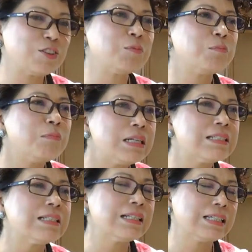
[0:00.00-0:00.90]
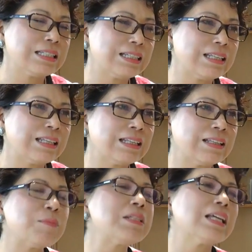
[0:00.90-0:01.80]
So you mustn't let,
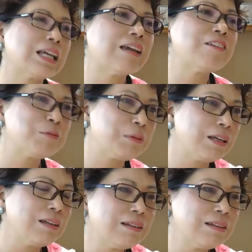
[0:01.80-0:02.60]
mustn't get carried away.